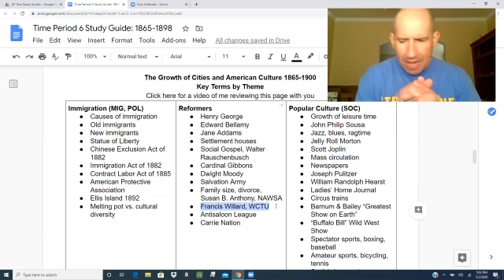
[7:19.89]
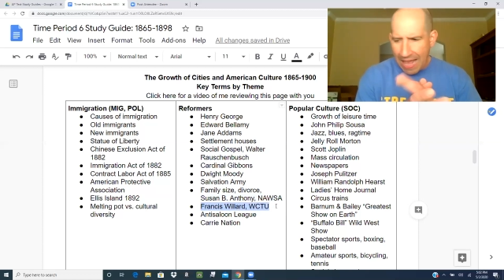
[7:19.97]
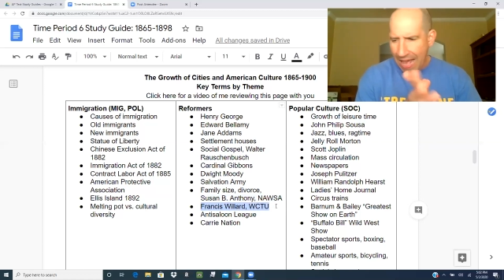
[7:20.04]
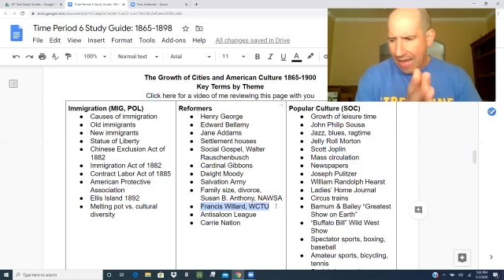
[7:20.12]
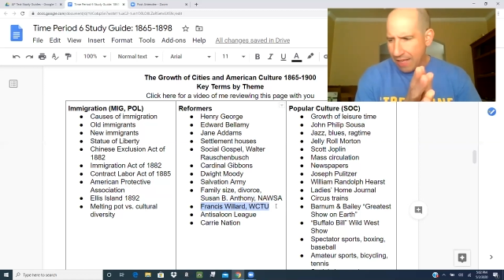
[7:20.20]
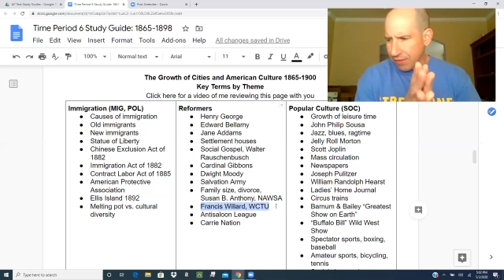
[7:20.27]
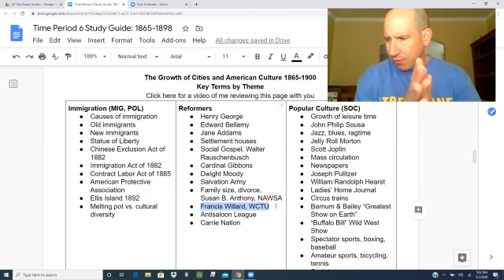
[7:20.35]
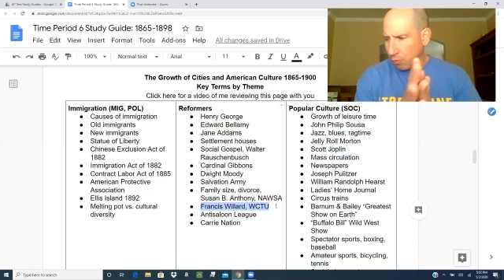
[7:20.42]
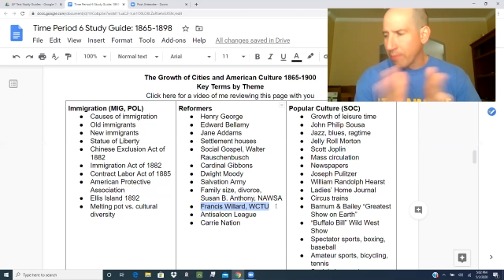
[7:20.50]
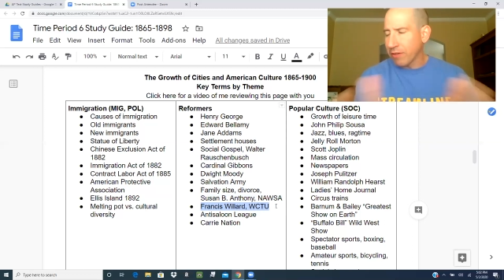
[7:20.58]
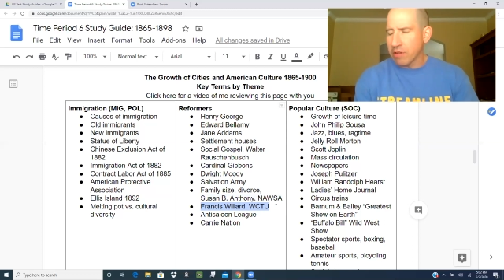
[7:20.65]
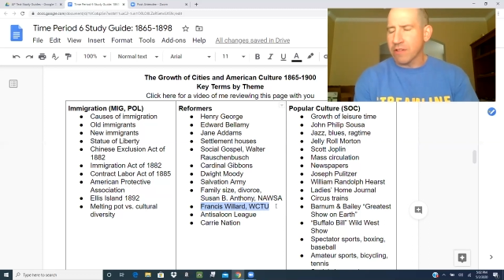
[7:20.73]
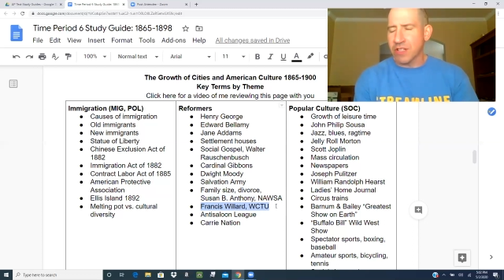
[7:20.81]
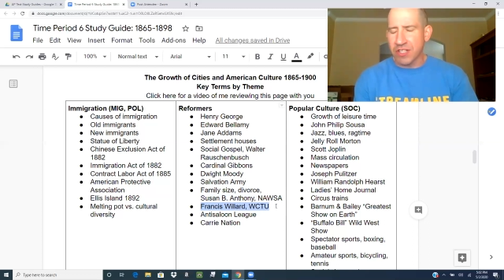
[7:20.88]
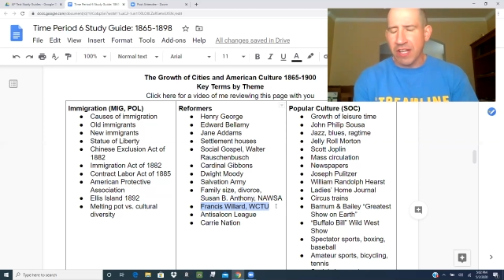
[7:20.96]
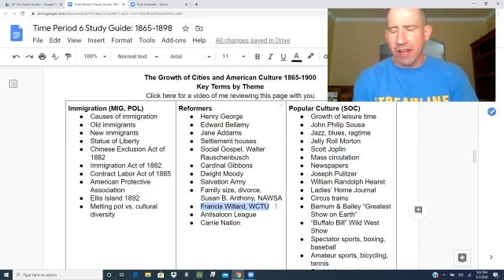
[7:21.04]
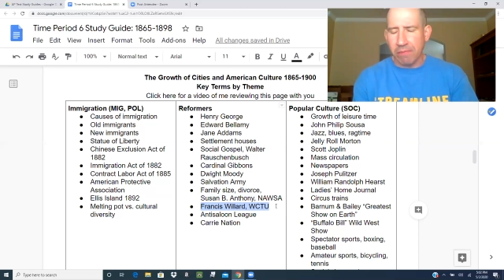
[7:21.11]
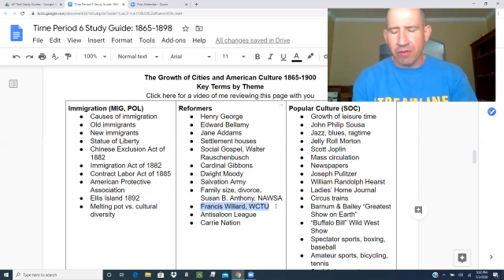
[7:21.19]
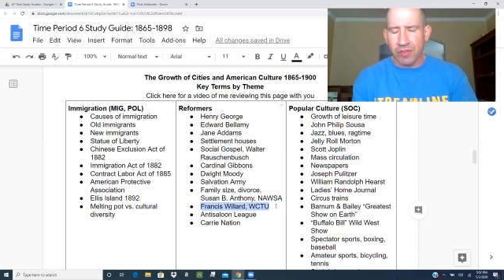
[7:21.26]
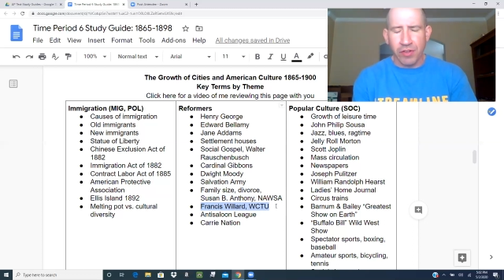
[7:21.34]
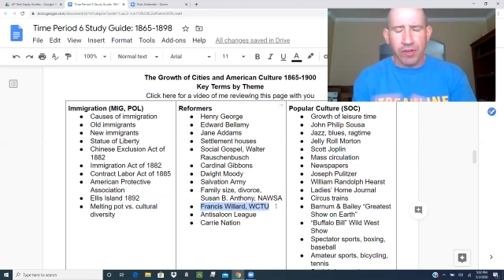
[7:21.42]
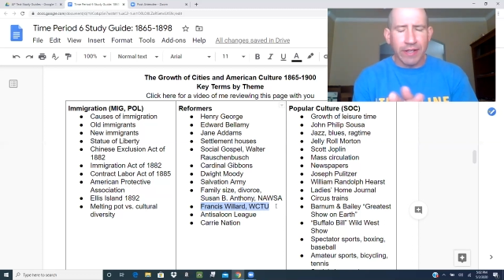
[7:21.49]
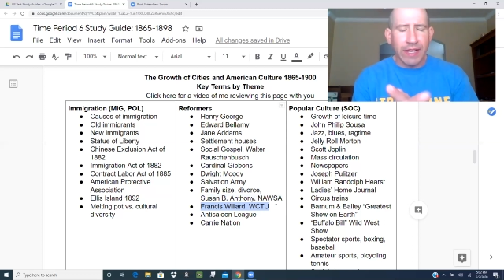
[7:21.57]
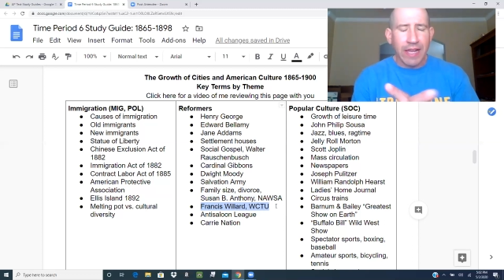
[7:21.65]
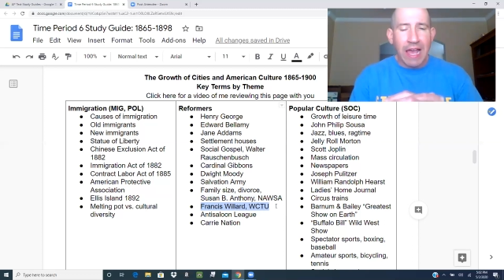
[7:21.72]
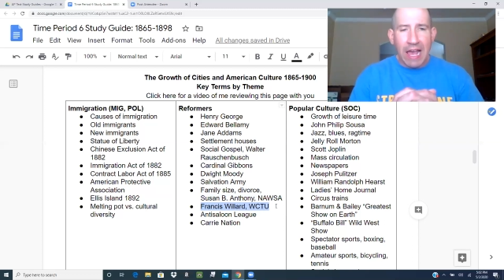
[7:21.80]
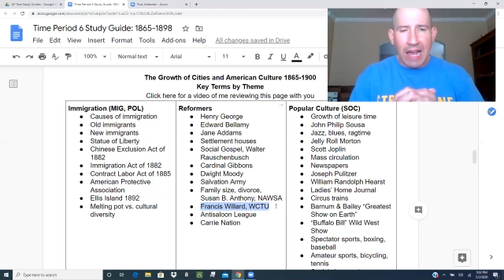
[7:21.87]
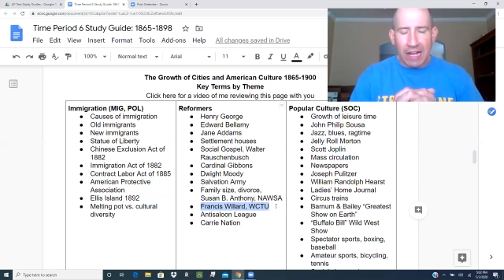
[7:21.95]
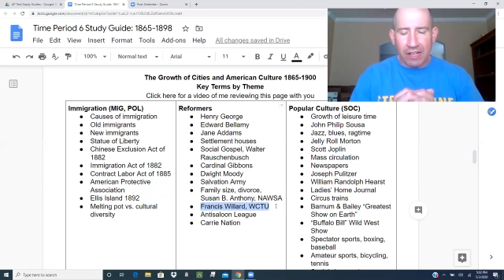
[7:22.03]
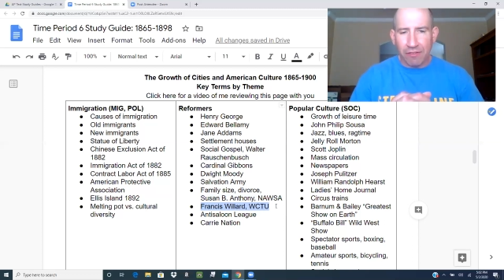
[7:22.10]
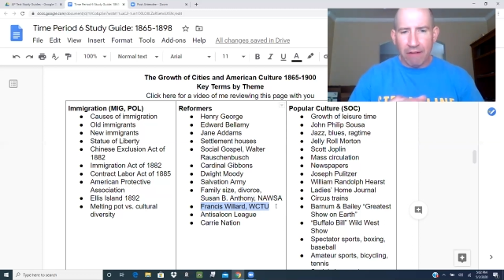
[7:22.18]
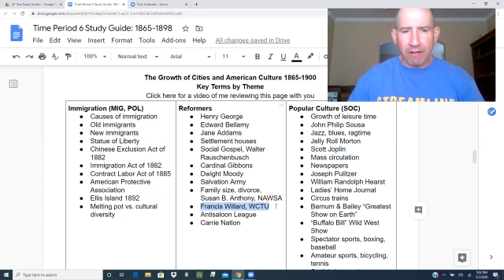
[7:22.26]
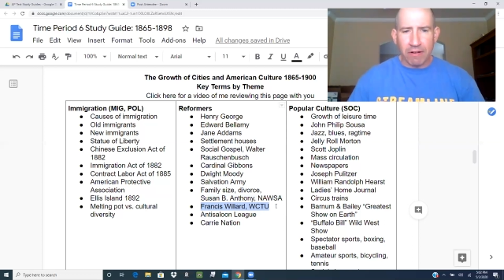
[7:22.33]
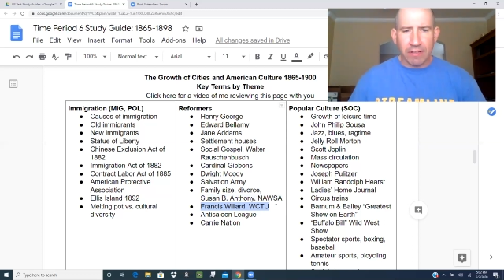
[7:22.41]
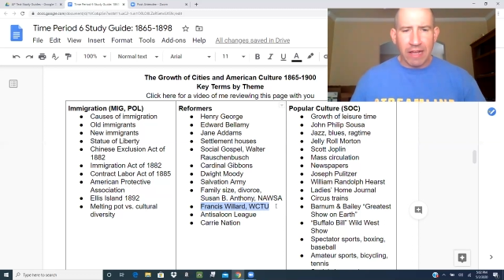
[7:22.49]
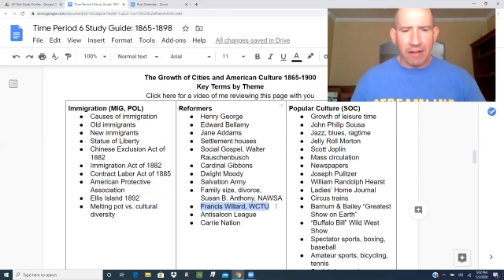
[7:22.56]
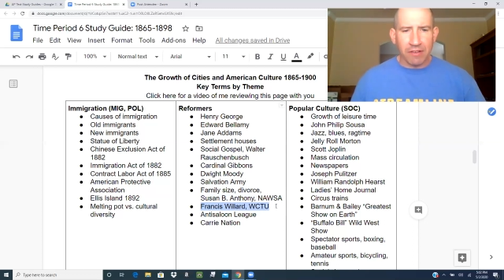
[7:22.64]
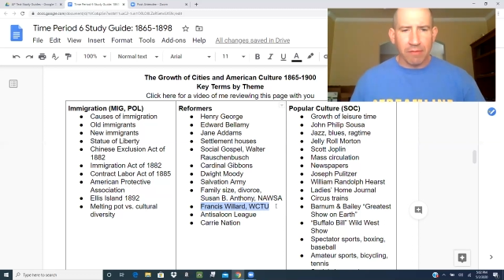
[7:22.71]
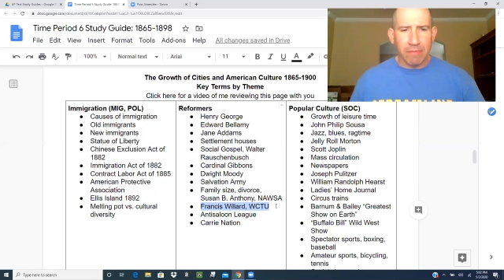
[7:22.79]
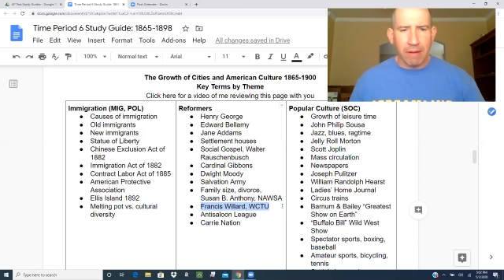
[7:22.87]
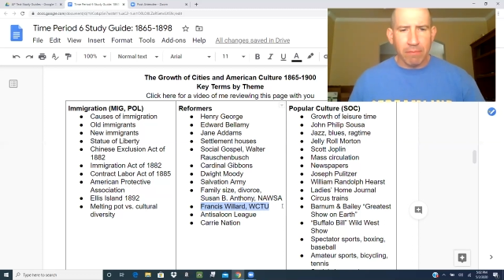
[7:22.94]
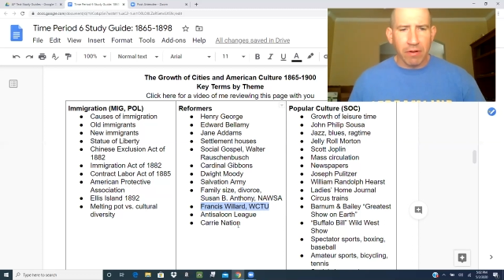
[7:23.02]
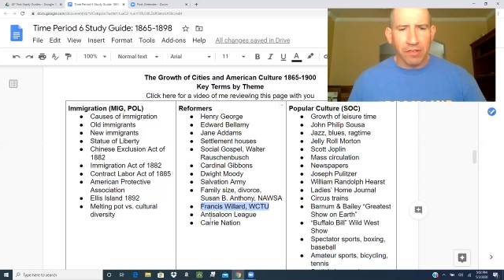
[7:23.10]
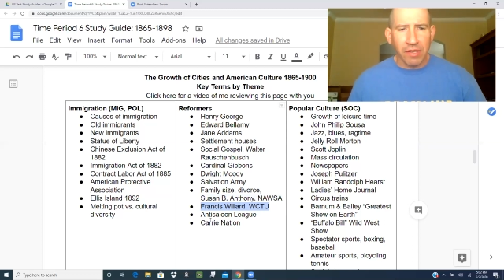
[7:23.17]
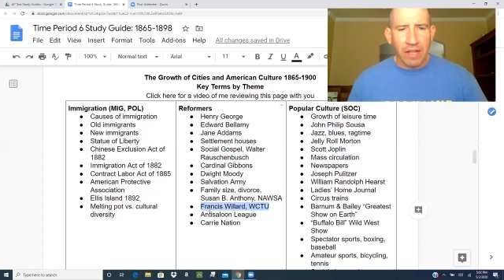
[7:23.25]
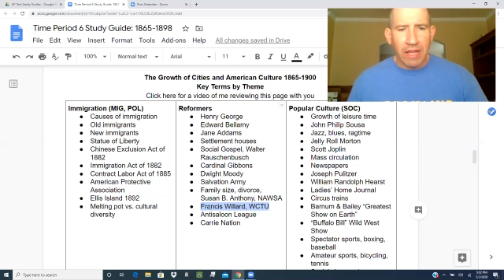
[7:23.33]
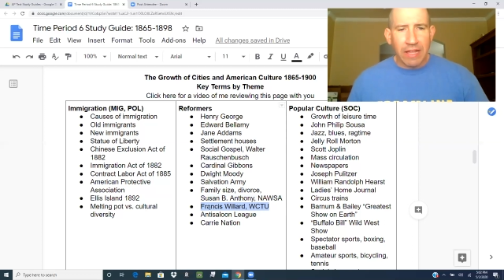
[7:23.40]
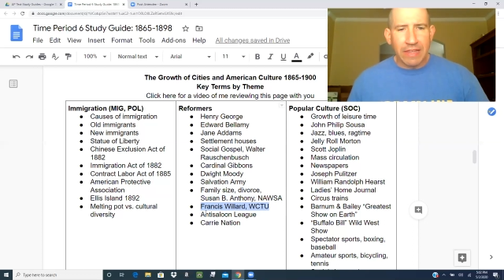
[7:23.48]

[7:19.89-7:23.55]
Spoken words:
has, Women Christian Temperance Union, has 500,000 members.